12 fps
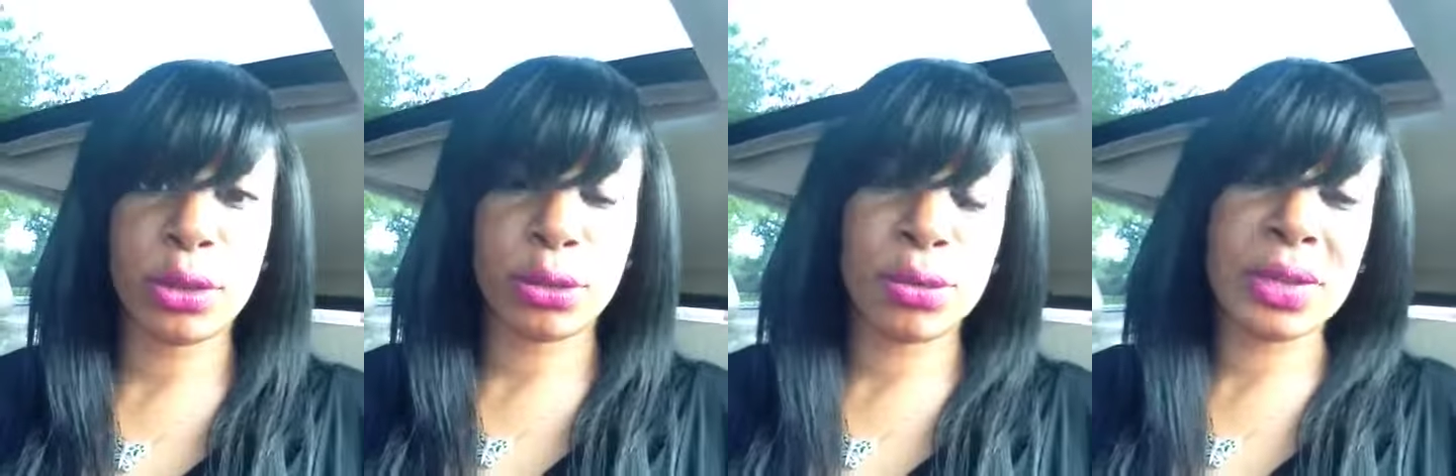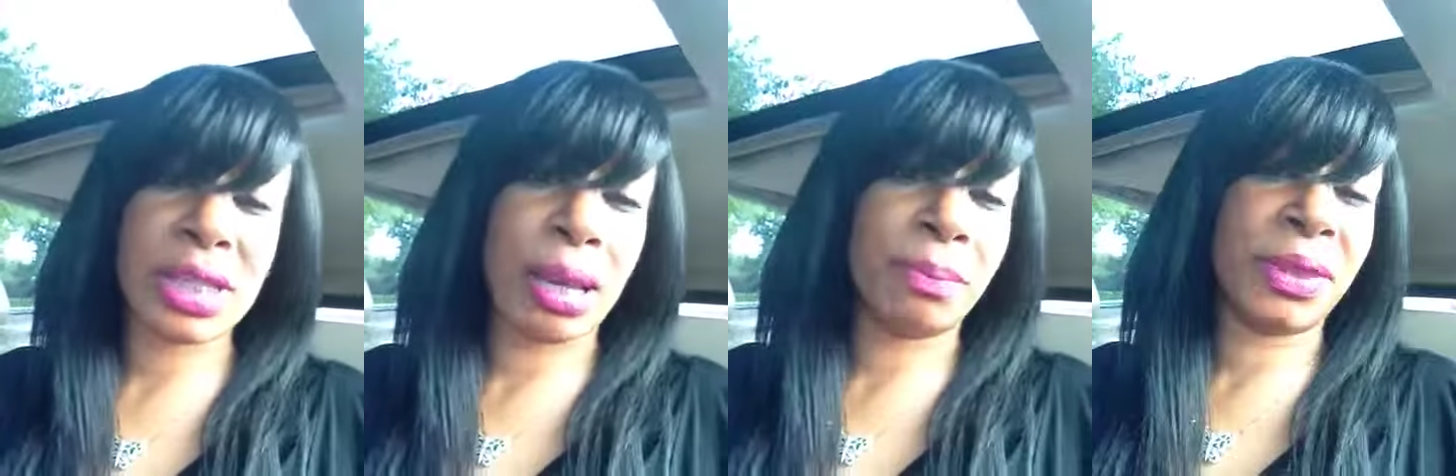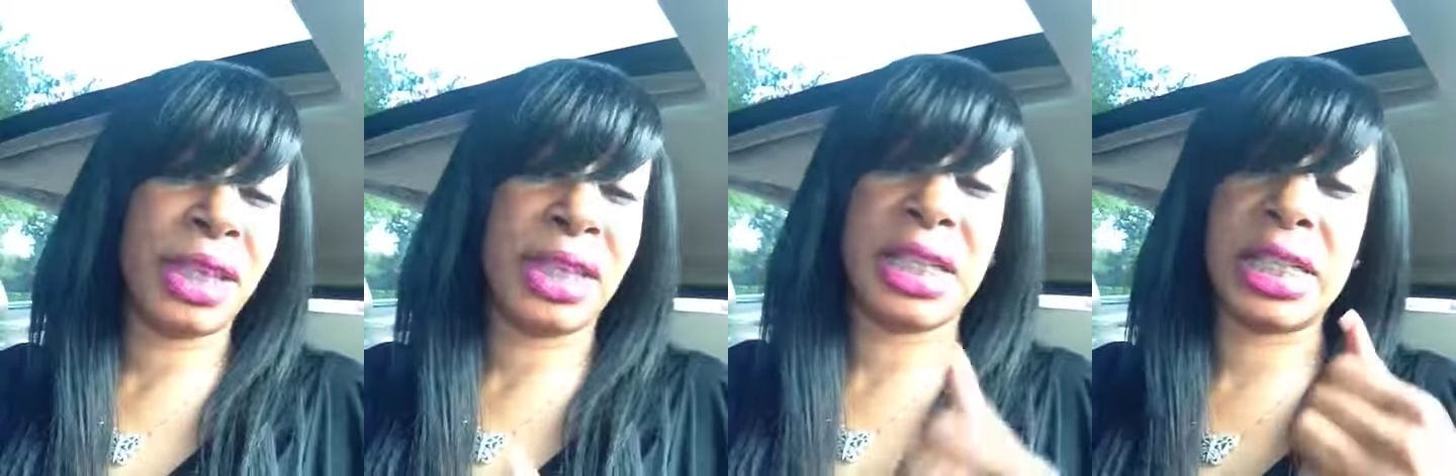through
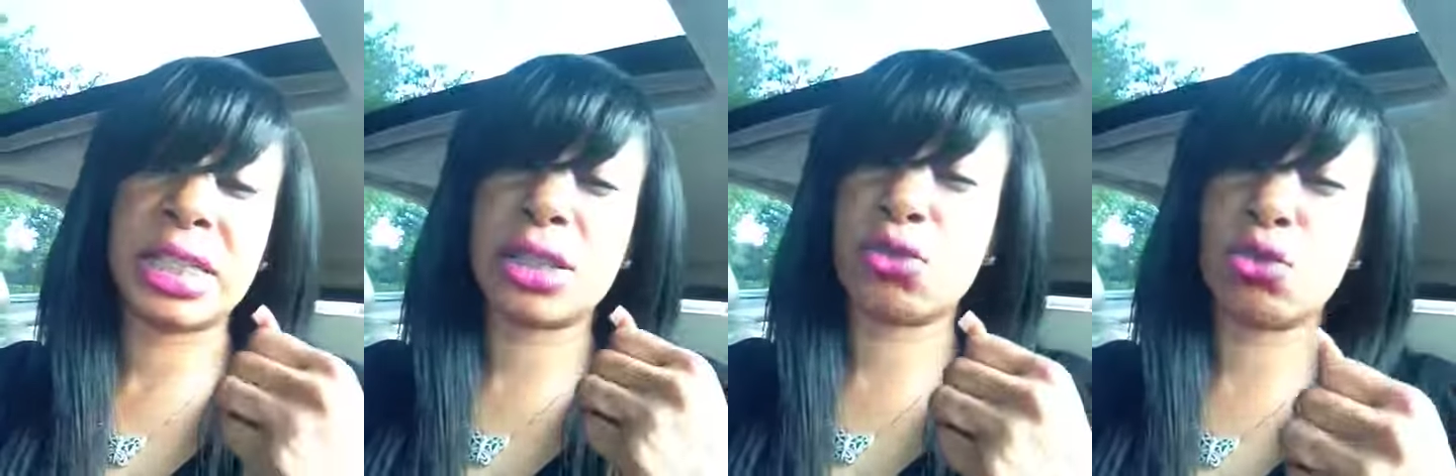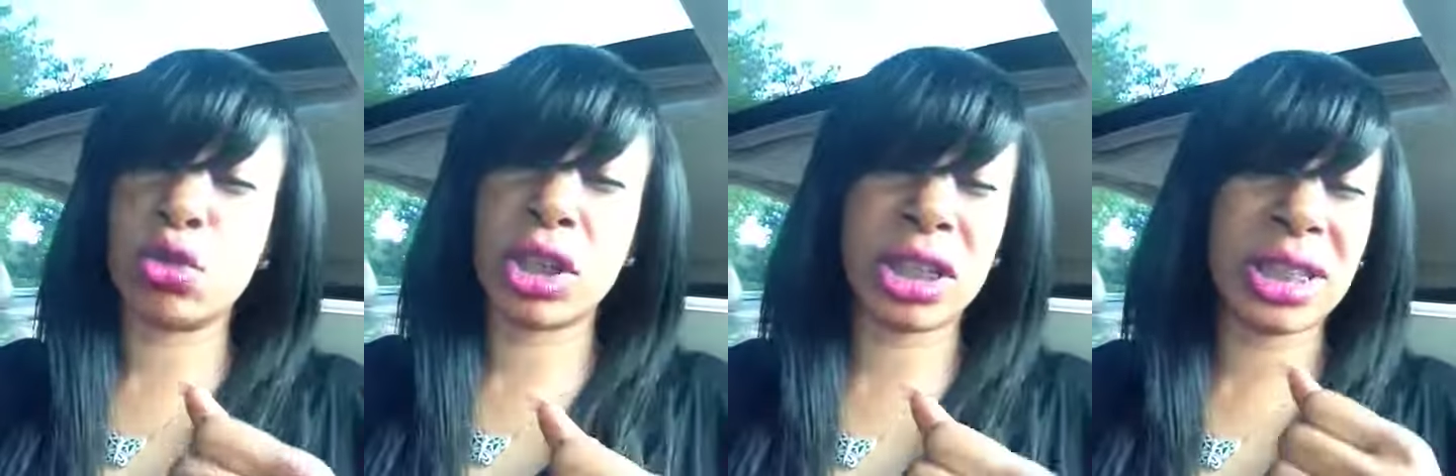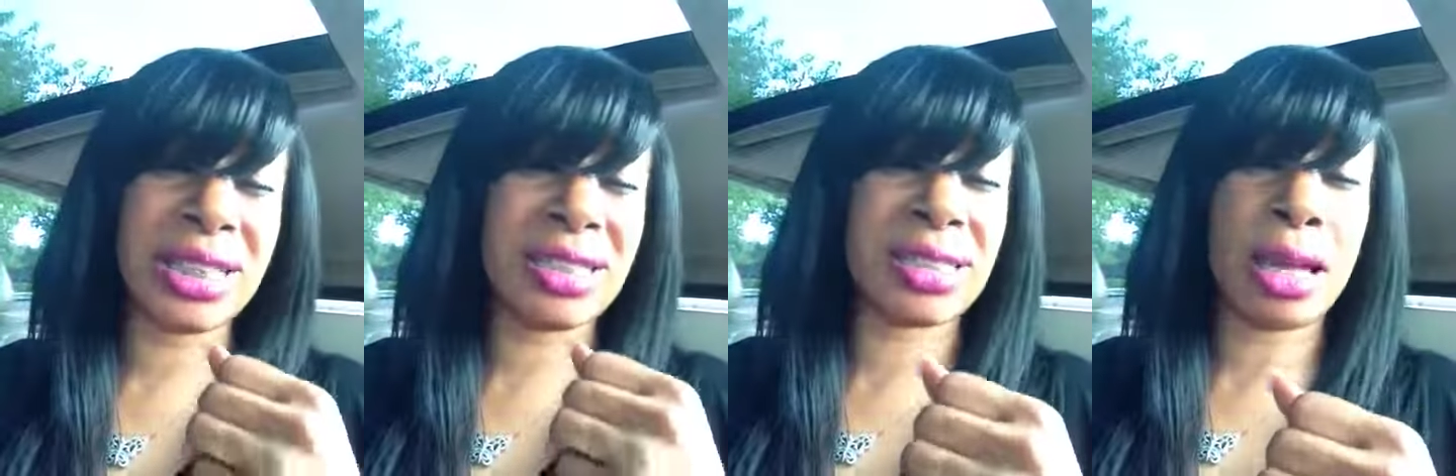something and it's
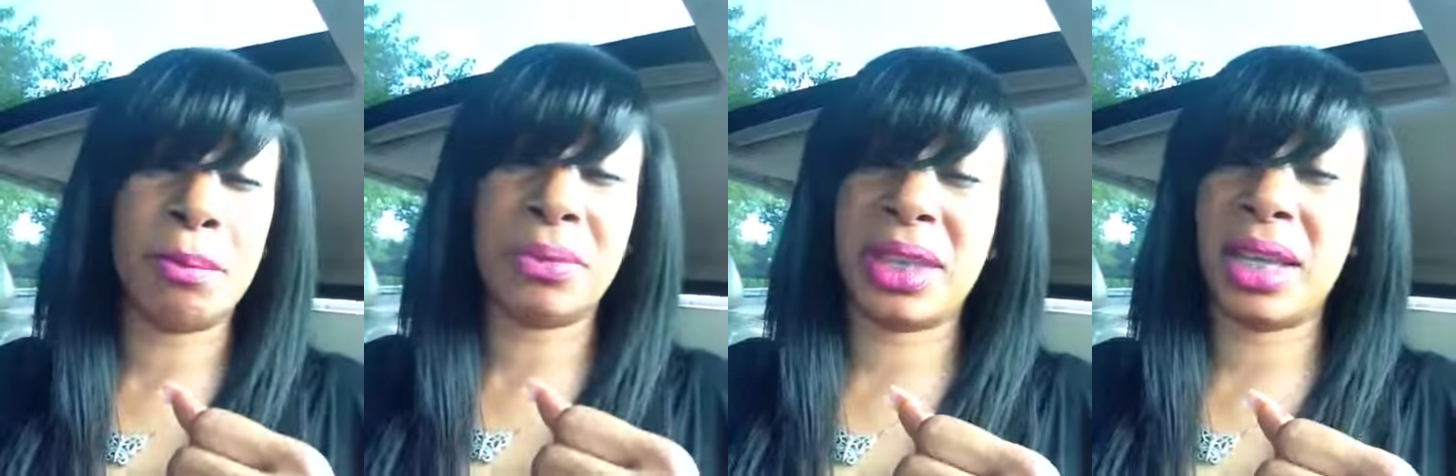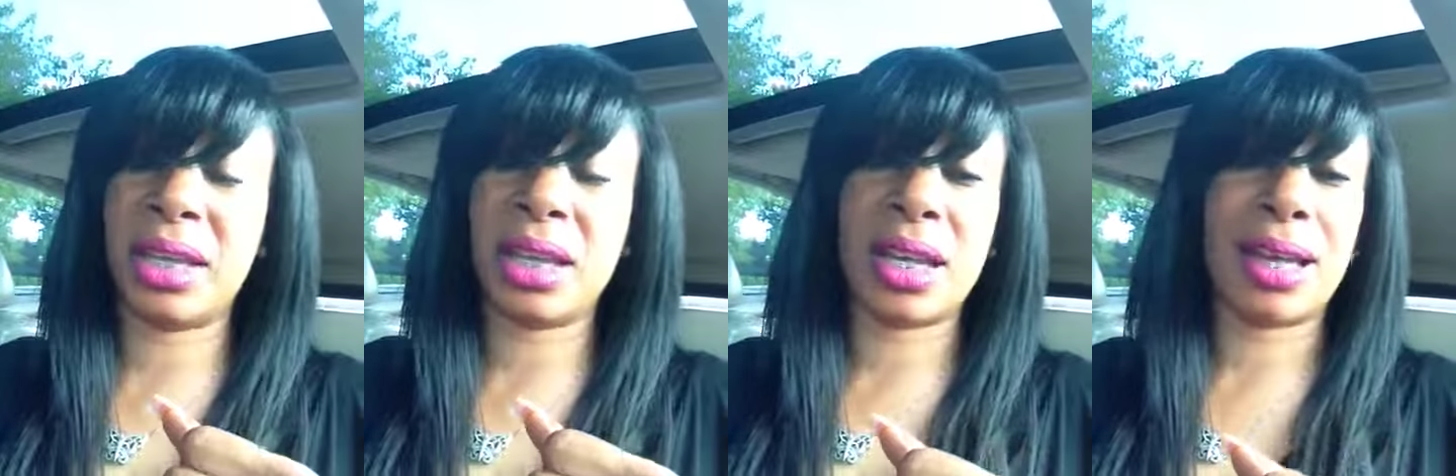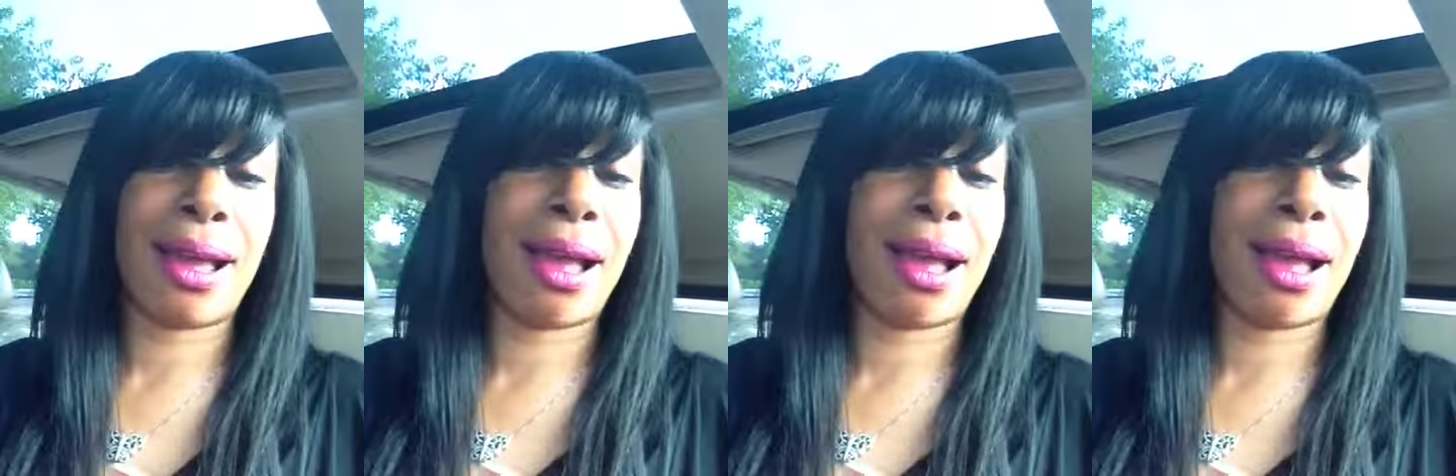really something,